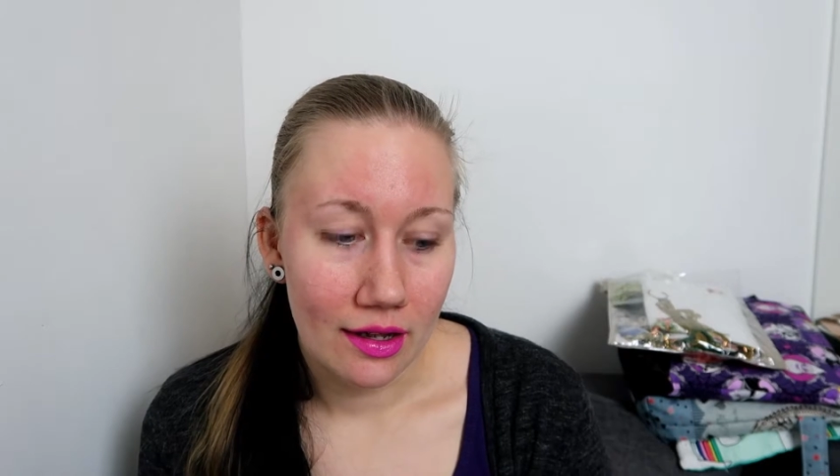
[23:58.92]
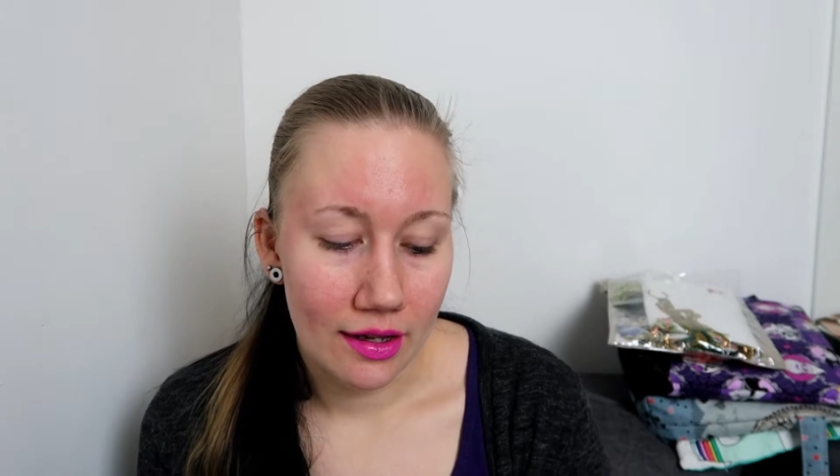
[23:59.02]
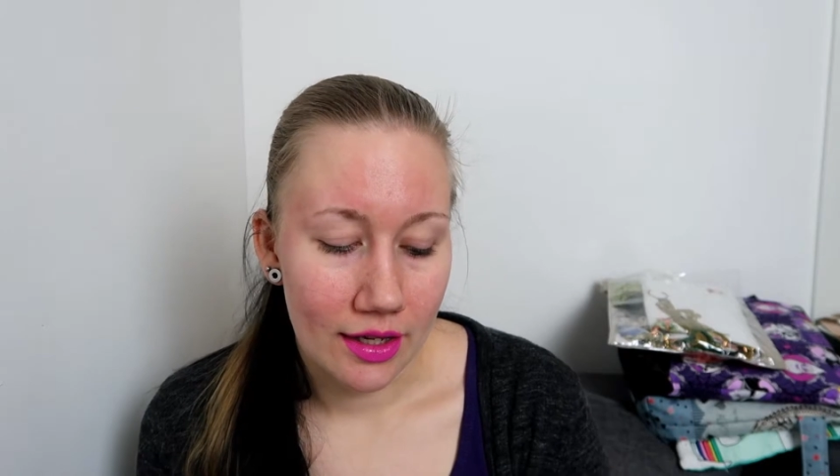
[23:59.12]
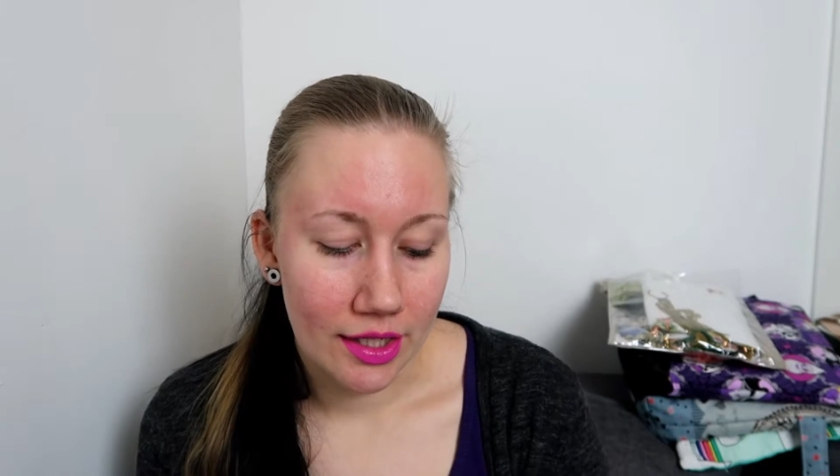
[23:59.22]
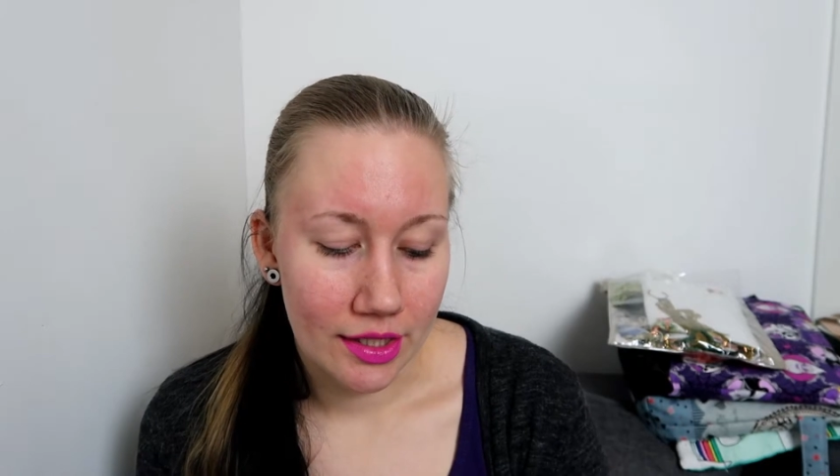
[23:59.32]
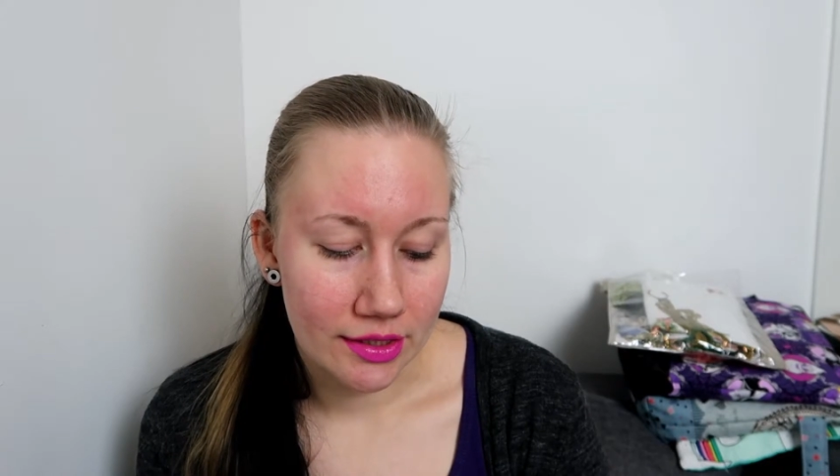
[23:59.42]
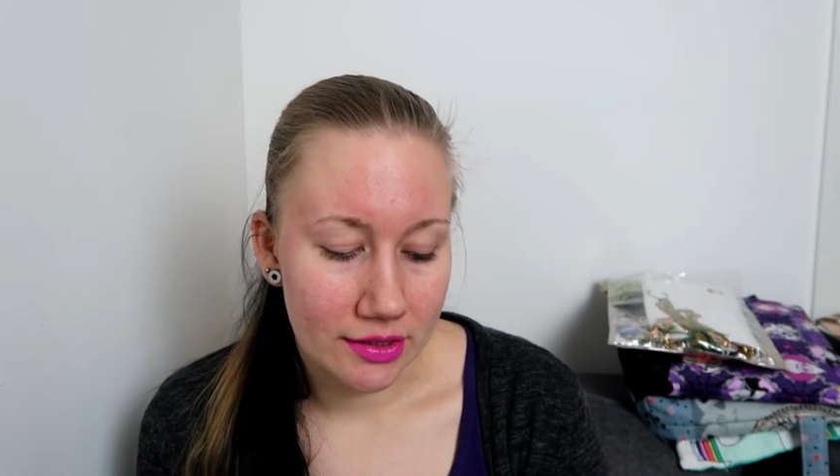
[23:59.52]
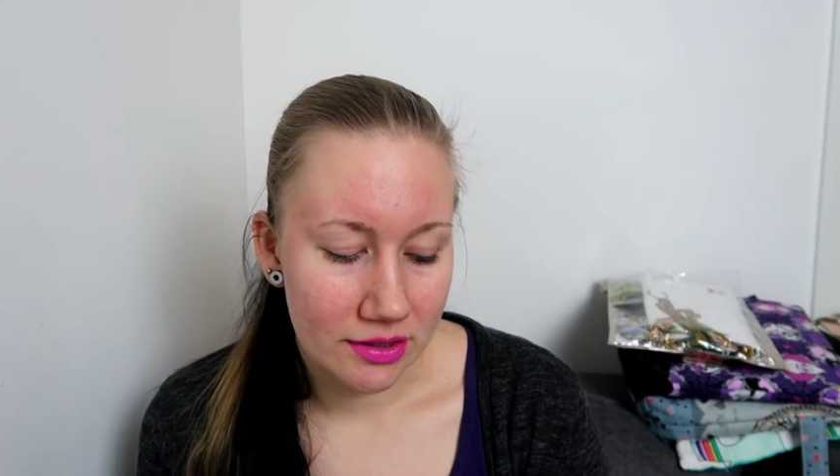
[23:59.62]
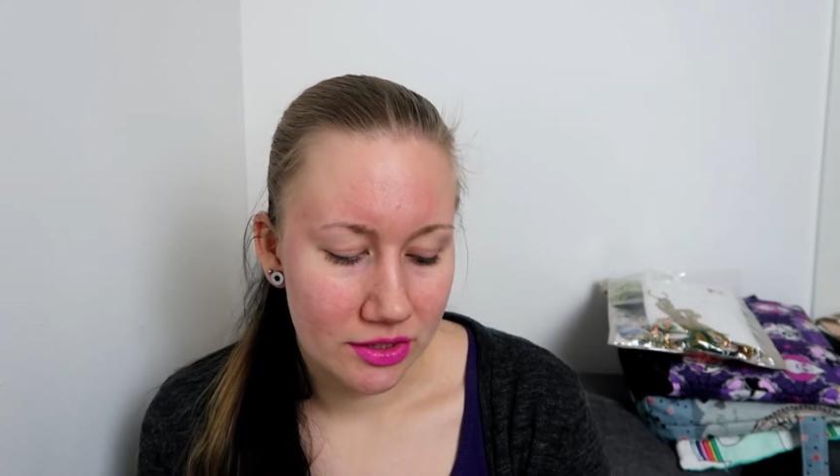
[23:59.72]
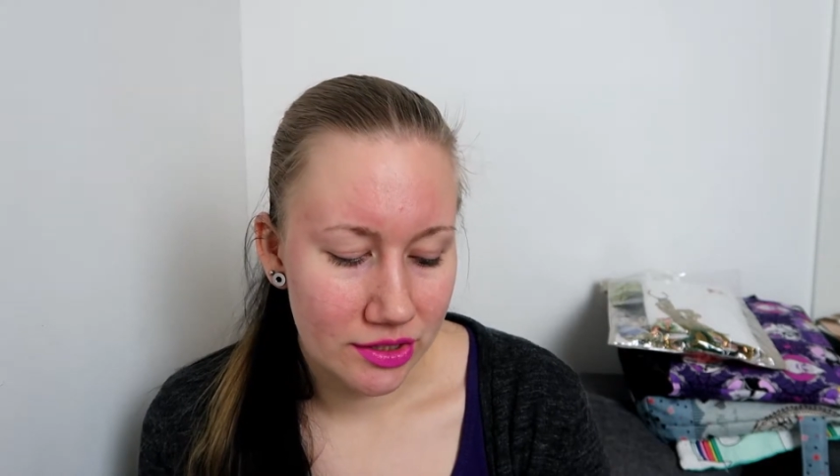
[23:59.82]

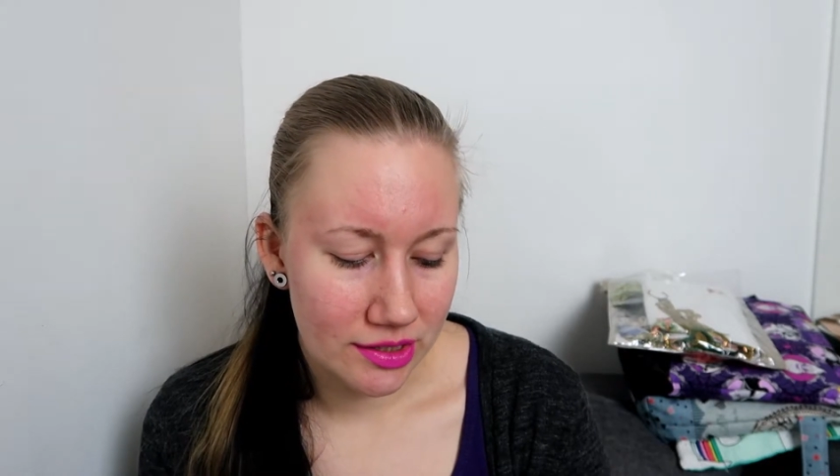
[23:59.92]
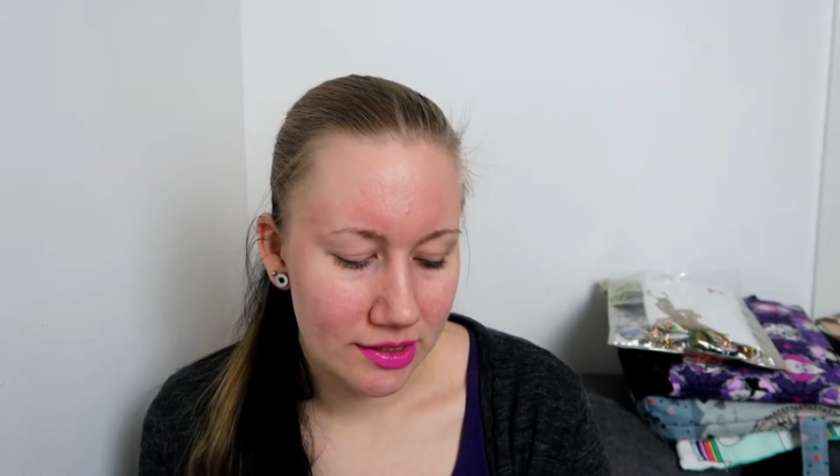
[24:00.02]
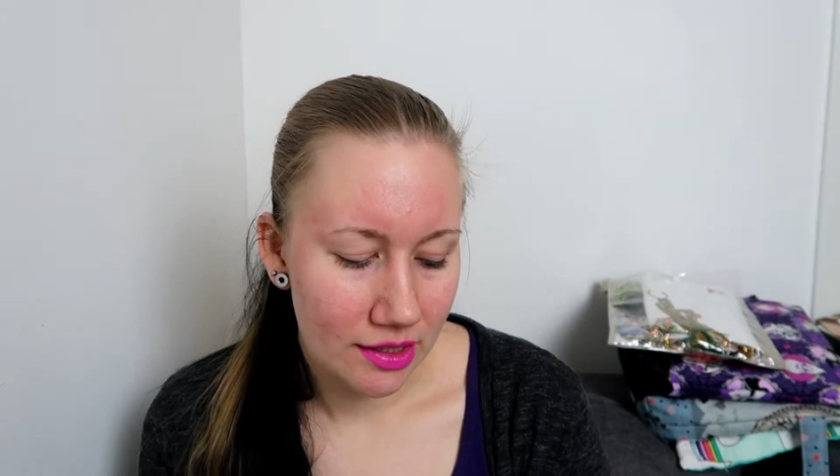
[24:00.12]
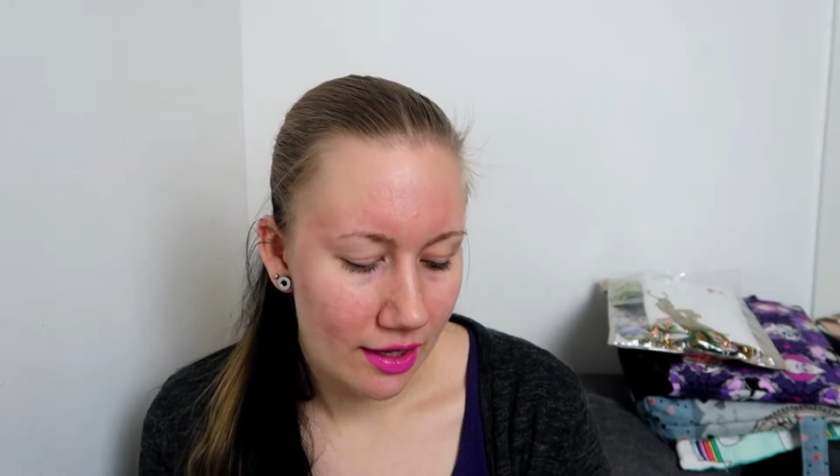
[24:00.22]
and she didn't